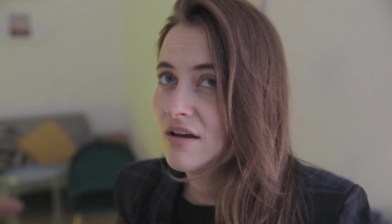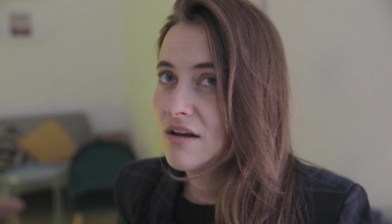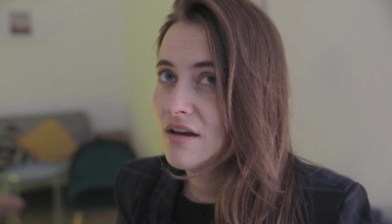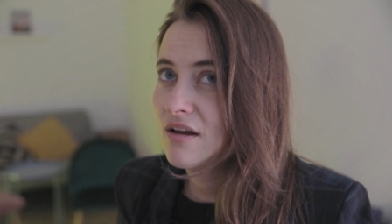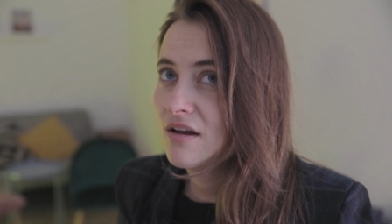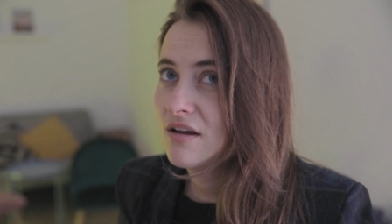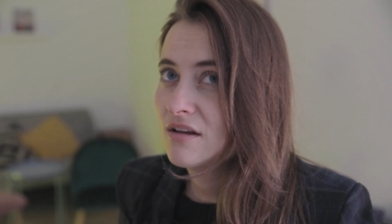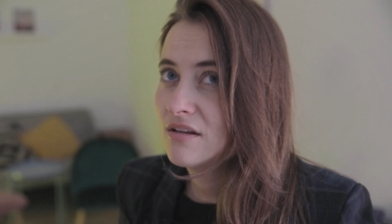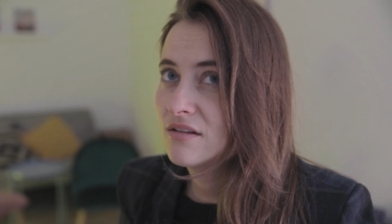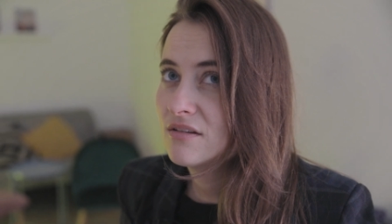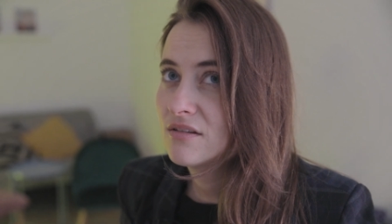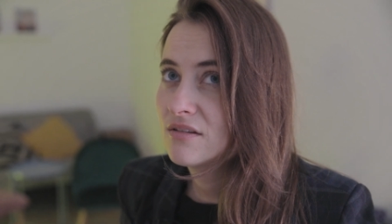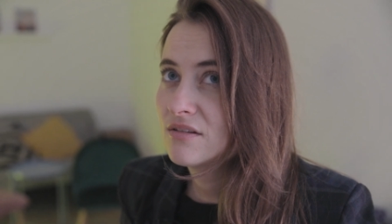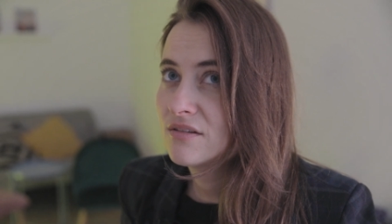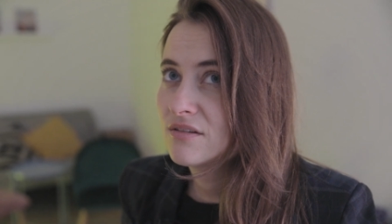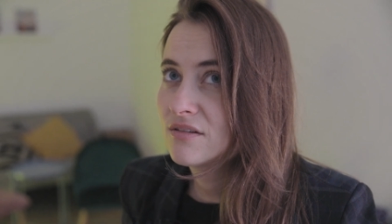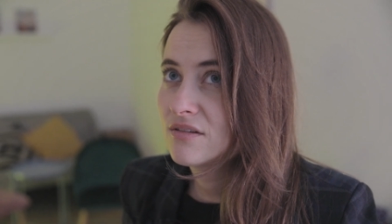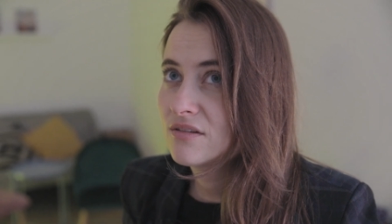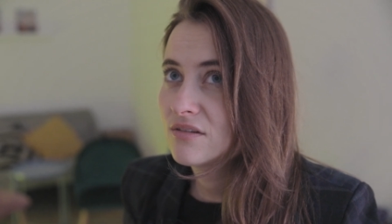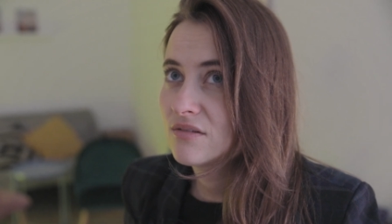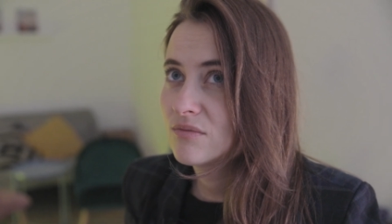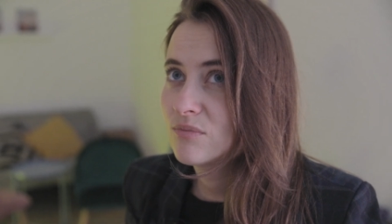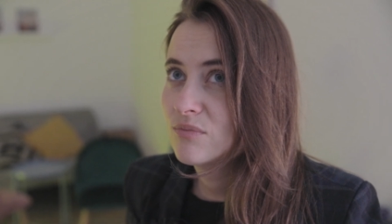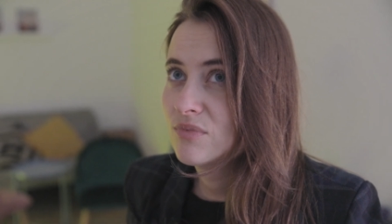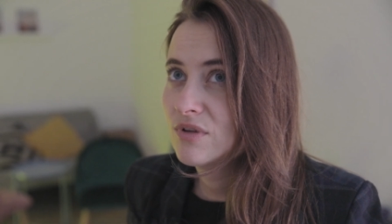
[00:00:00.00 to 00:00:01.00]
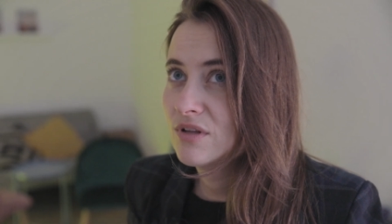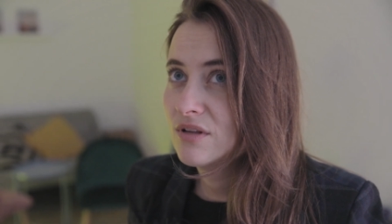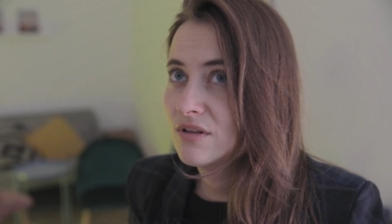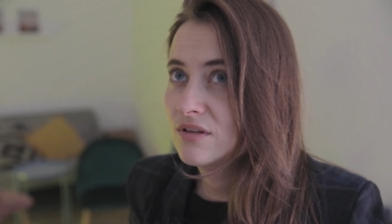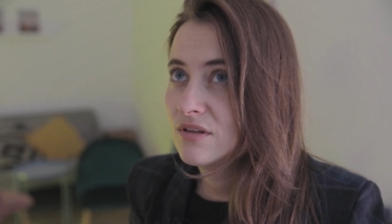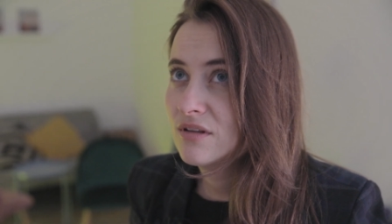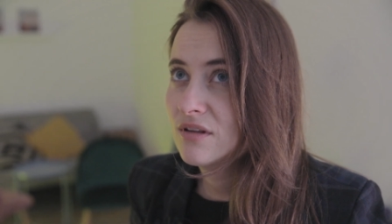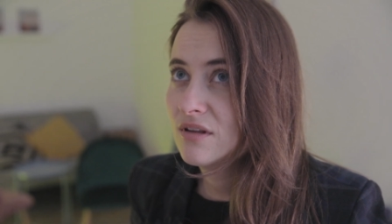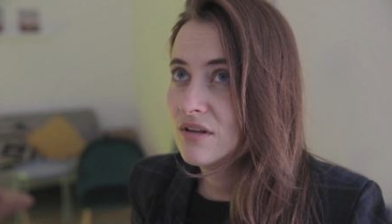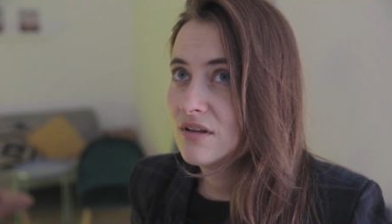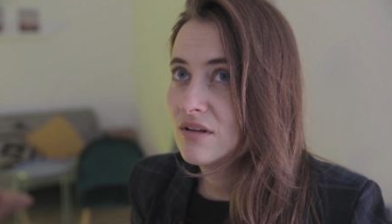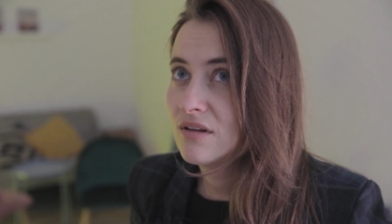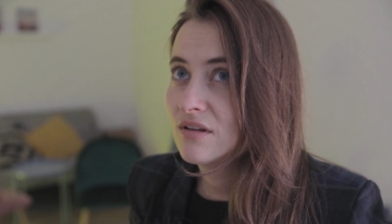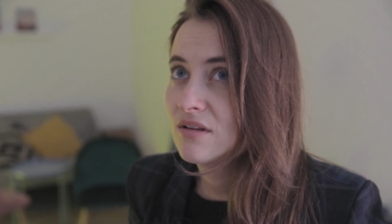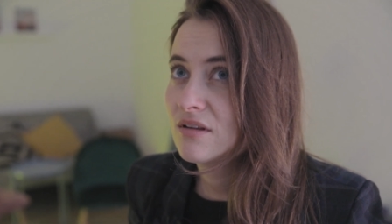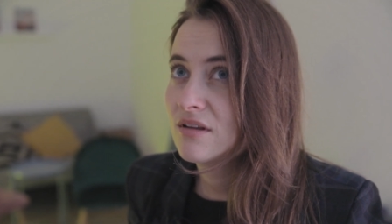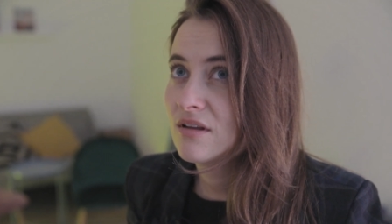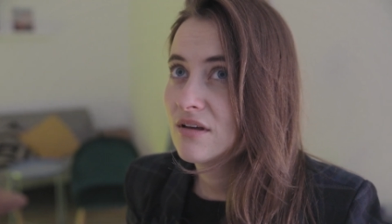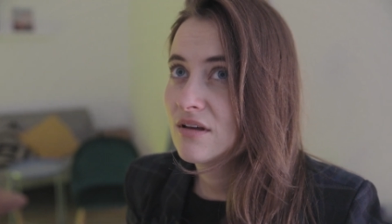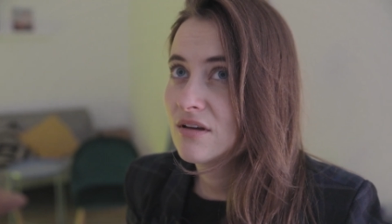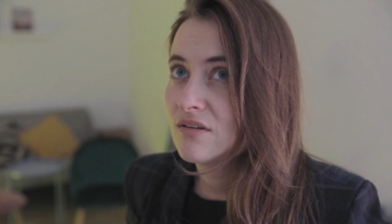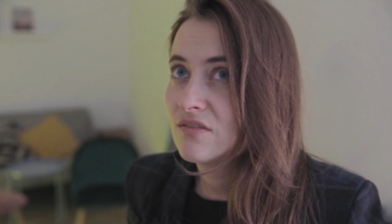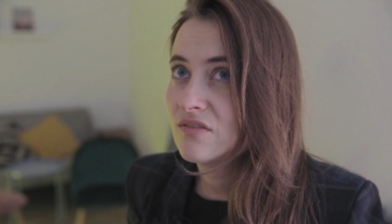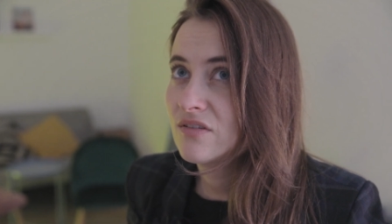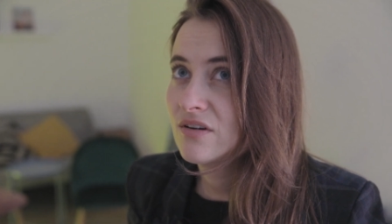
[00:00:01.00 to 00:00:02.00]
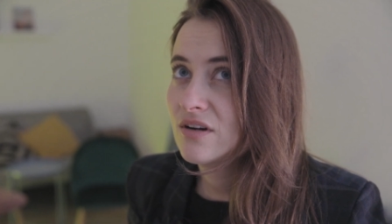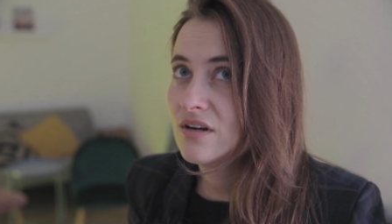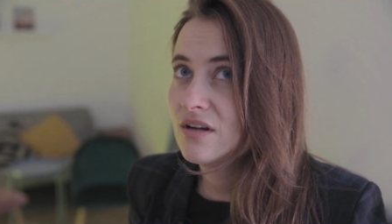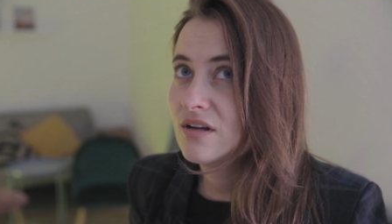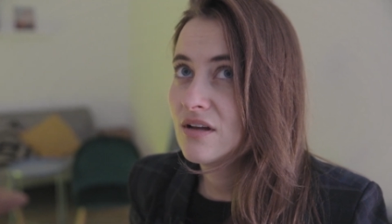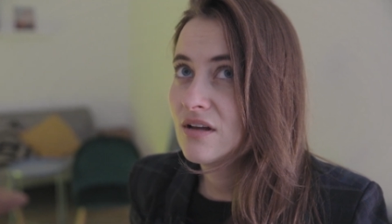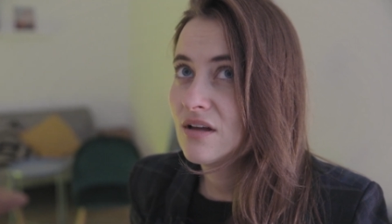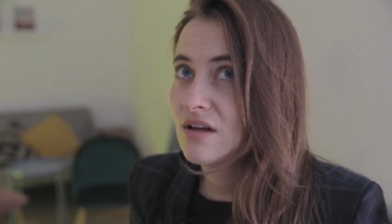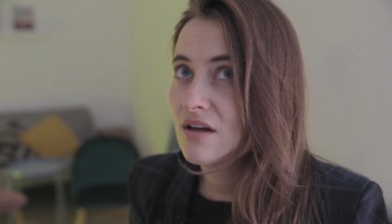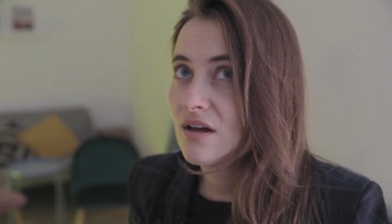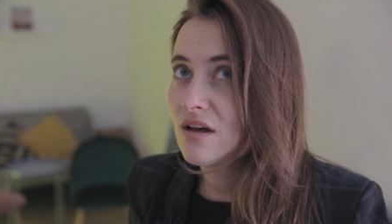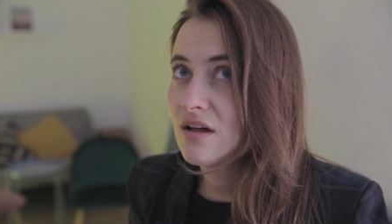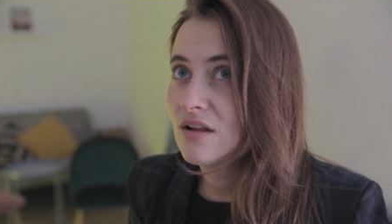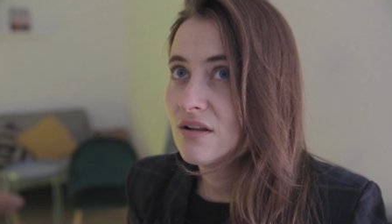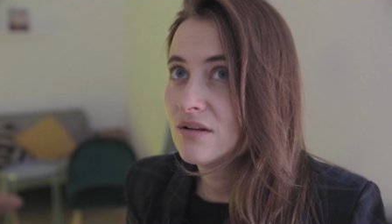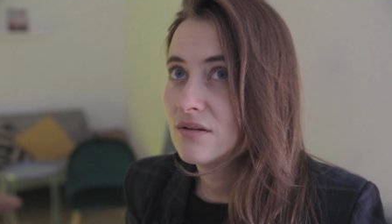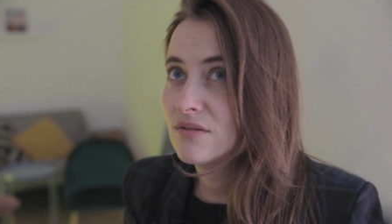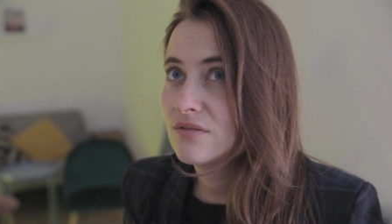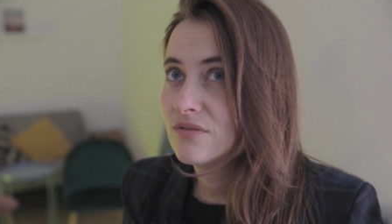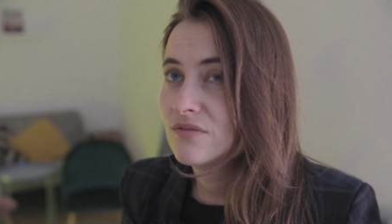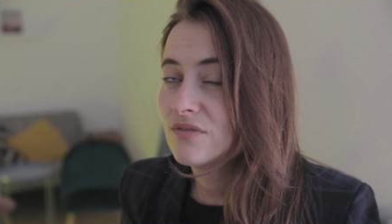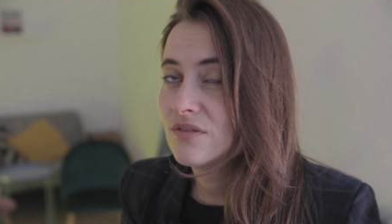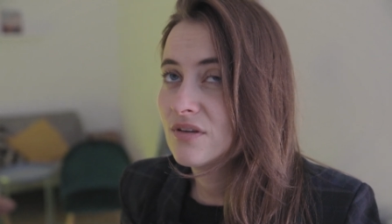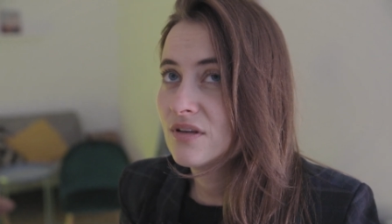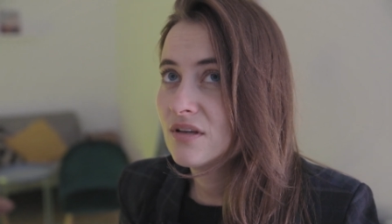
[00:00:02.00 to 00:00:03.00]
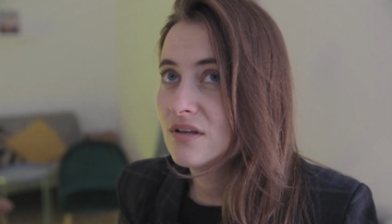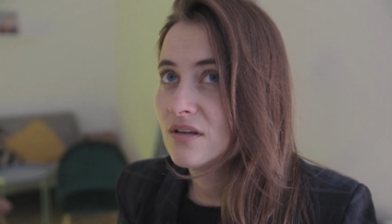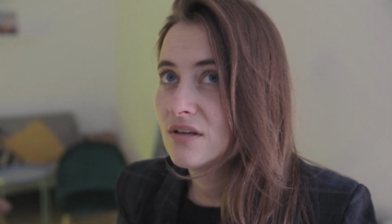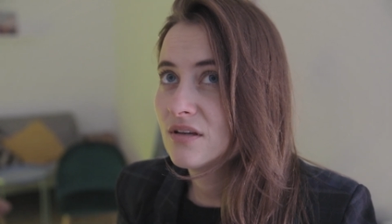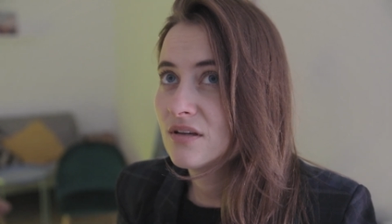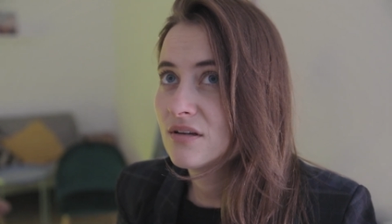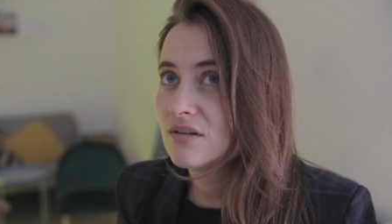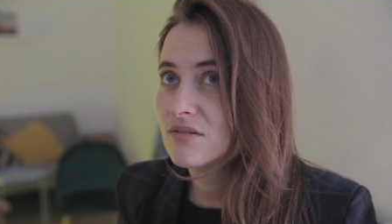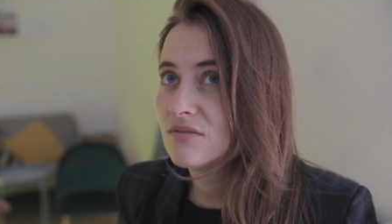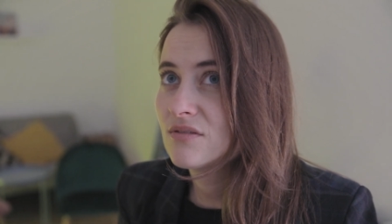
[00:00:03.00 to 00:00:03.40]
and building like a very healthy